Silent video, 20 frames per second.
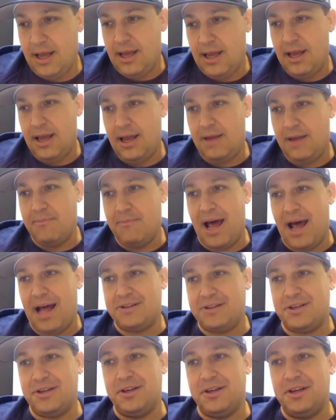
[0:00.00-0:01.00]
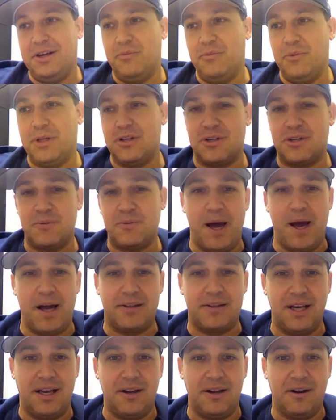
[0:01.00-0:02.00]
and matching him with the
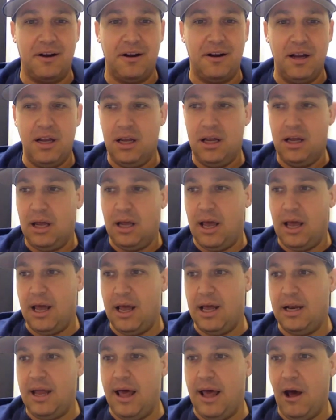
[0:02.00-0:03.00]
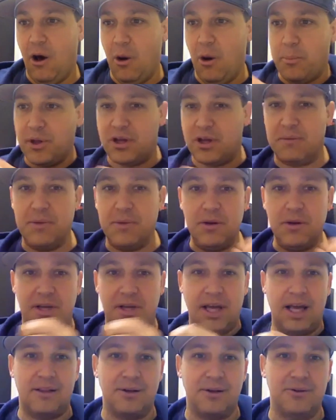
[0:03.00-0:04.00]
spectator, and helping
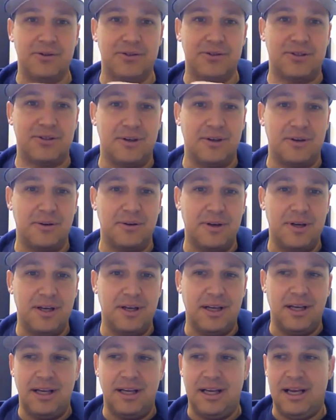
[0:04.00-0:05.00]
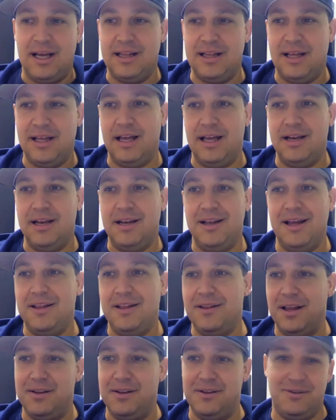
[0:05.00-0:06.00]
communicate those two, and then
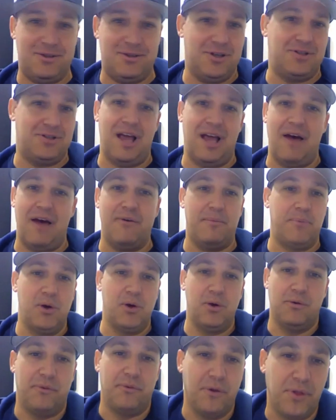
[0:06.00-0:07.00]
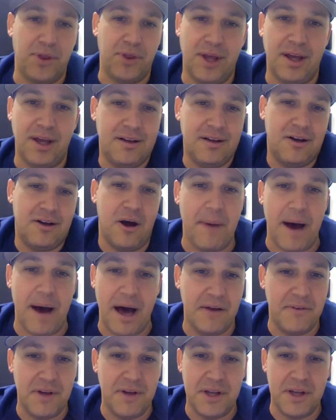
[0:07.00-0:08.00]
just have a beautiful thing come
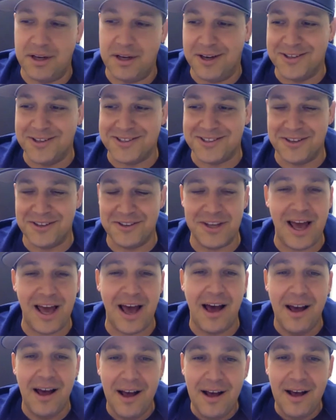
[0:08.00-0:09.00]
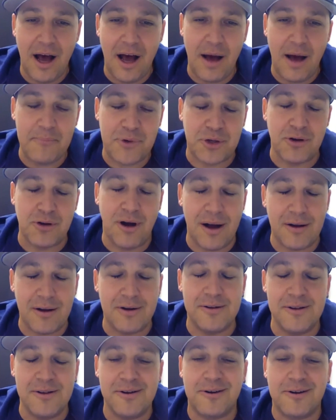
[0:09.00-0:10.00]
out of it, you know. So yeah, I'm sure I'll go
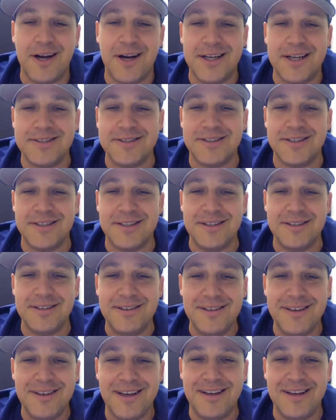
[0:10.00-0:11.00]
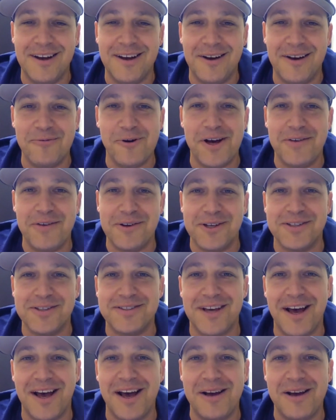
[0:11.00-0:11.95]
a little crazy, and we'll have a good time.